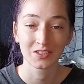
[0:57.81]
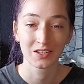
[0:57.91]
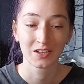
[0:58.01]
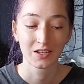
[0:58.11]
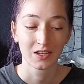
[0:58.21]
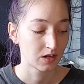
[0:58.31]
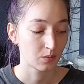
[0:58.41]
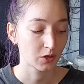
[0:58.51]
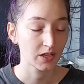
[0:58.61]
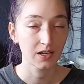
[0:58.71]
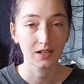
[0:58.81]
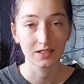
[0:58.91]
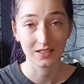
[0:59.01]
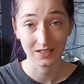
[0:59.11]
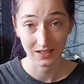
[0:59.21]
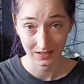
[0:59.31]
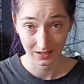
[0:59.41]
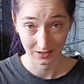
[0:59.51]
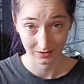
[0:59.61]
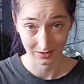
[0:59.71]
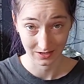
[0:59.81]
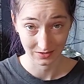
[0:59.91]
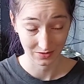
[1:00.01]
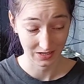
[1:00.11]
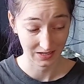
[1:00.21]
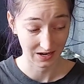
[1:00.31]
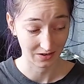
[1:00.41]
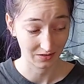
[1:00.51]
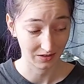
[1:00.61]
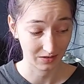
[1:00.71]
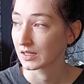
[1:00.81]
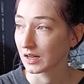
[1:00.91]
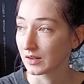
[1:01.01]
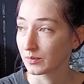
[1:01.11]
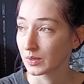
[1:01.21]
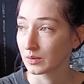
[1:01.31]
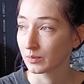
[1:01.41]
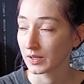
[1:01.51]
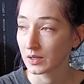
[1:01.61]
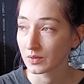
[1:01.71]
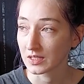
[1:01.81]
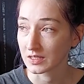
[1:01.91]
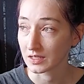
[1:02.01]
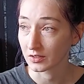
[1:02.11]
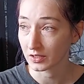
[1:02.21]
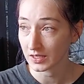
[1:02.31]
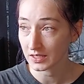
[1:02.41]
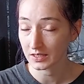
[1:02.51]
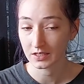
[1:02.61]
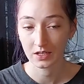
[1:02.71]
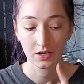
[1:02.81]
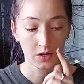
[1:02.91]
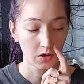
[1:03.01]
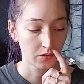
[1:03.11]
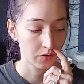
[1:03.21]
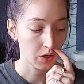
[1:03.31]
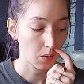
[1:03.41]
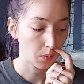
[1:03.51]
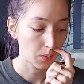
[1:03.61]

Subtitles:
I'm working on a skincare line right now, and I've been playing with these ingredients for a couple